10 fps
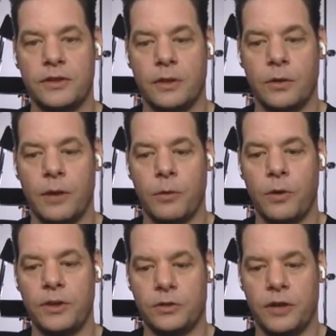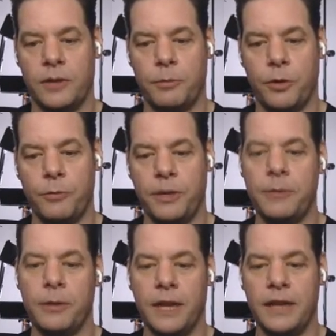So I'm always trying to put
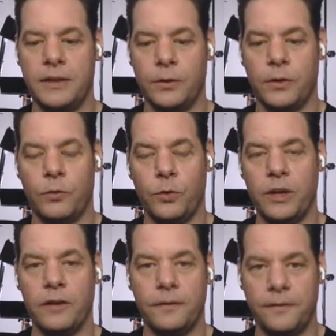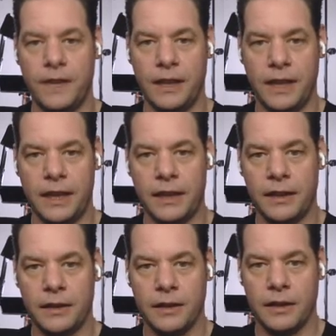people into a real feeling,
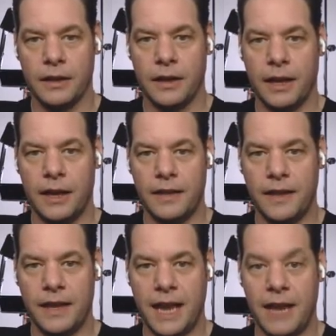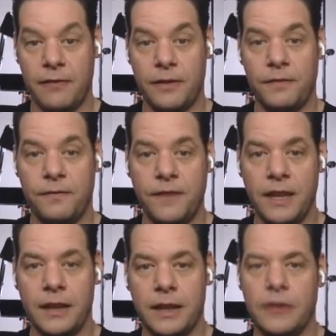and then have the
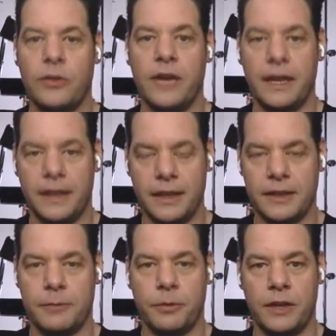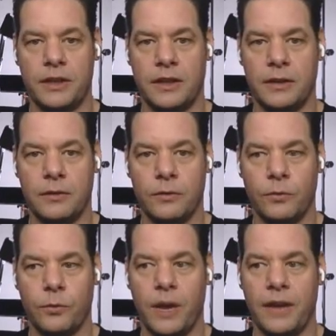feeling create the expression,
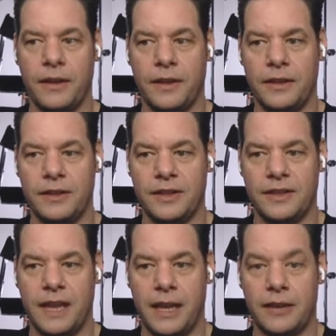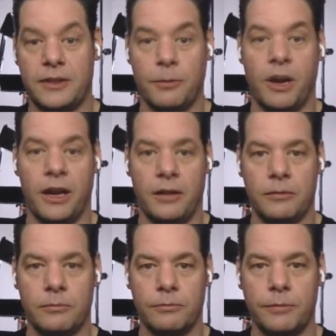rather than just saying smile,
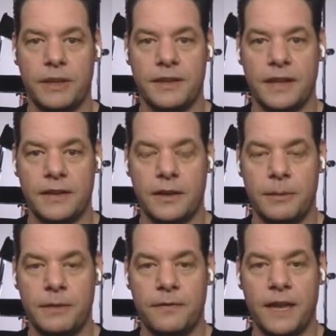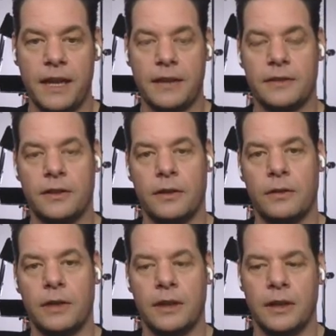because that's going to be fake.
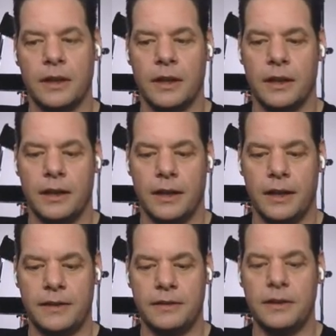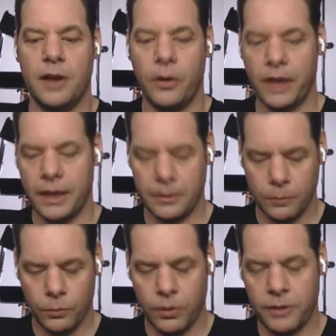So it's knowing
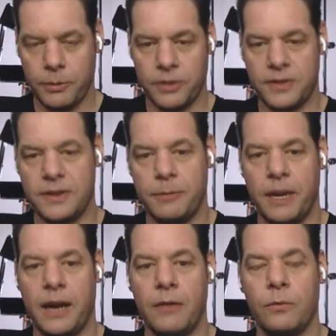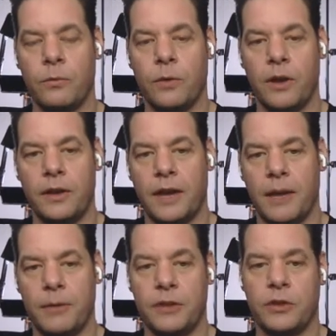what the person's about, what
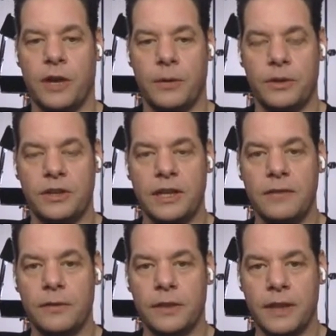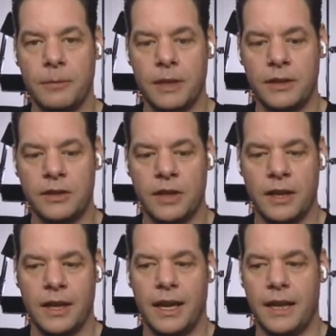they're trying to achieve with the image,
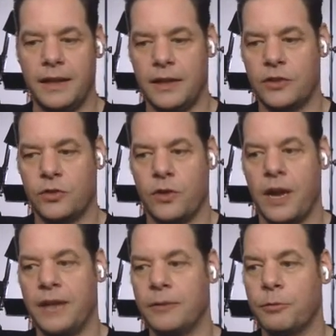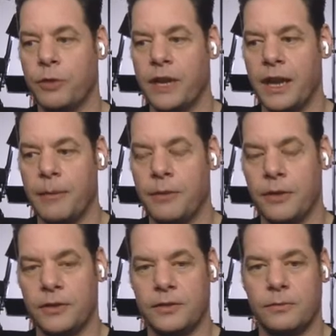and then trying to bring out
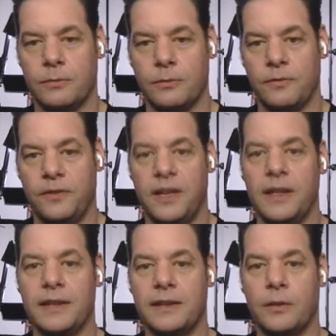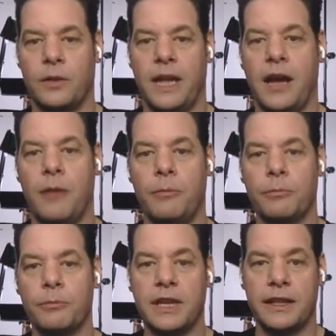those feelings that will help
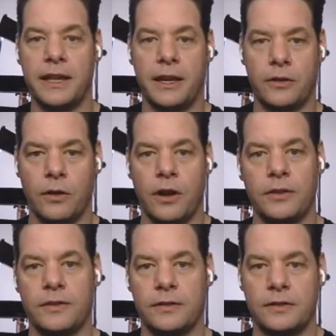get that across.